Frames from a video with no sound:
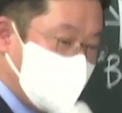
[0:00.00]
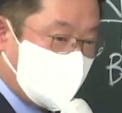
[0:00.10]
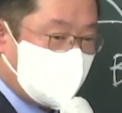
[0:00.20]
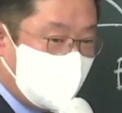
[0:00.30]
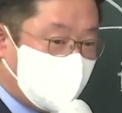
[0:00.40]

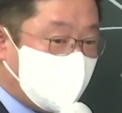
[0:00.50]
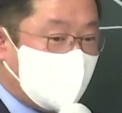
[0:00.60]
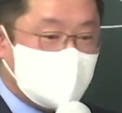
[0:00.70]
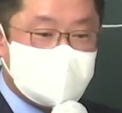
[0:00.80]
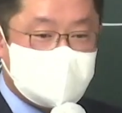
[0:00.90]
or great for
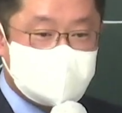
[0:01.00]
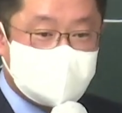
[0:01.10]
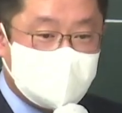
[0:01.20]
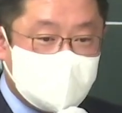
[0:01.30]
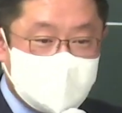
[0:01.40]
my
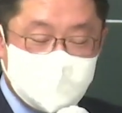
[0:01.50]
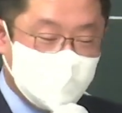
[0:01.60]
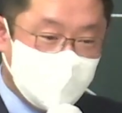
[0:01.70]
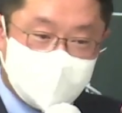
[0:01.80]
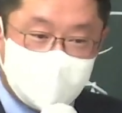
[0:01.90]
sister,
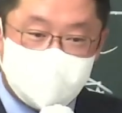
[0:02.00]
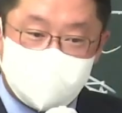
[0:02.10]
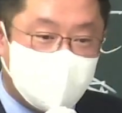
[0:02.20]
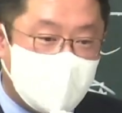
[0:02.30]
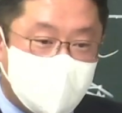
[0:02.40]
great
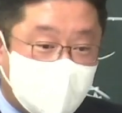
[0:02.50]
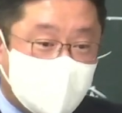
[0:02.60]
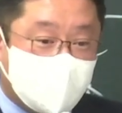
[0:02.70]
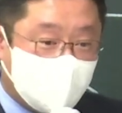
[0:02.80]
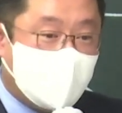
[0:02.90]
for my
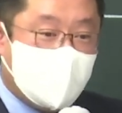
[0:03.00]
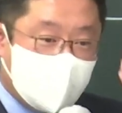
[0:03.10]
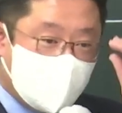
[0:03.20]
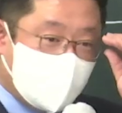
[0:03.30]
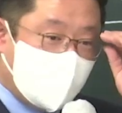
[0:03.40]
brother, right?
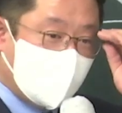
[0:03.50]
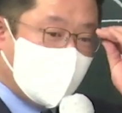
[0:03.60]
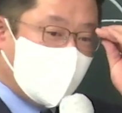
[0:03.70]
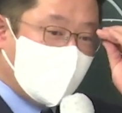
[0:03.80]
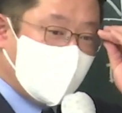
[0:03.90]

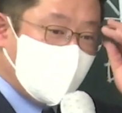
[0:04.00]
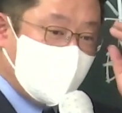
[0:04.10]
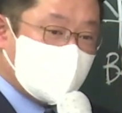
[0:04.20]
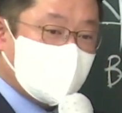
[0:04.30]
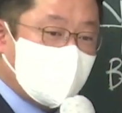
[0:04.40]

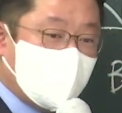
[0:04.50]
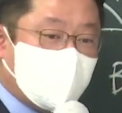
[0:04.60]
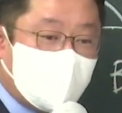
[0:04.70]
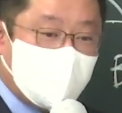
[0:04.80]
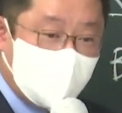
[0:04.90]
It's good
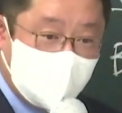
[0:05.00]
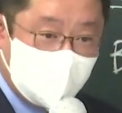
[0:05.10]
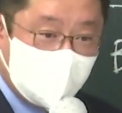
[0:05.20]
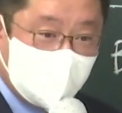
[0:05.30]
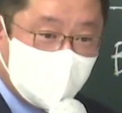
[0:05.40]
for
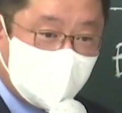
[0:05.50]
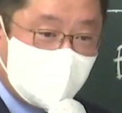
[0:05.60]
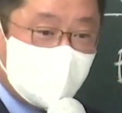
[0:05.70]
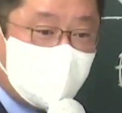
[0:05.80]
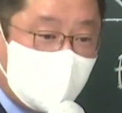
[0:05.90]
me or
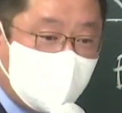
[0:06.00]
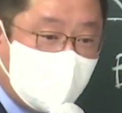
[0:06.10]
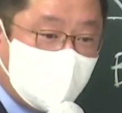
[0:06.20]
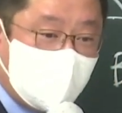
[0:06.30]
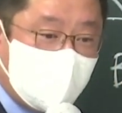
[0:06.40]
my
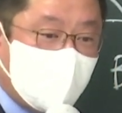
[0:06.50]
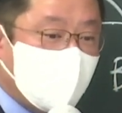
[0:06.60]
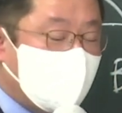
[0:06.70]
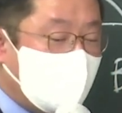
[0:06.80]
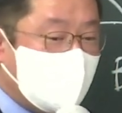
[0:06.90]
family, right?
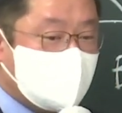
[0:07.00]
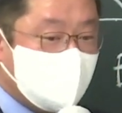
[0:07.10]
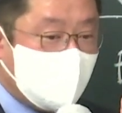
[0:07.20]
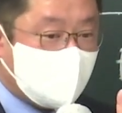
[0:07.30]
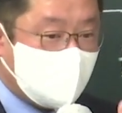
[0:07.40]
You guys
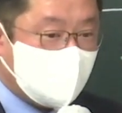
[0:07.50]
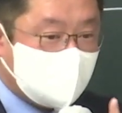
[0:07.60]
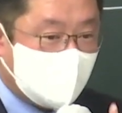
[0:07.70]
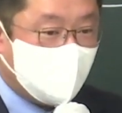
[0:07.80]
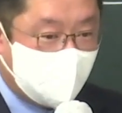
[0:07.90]
may think
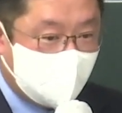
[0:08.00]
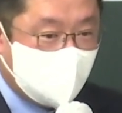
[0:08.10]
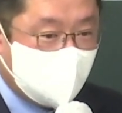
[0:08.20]
that way,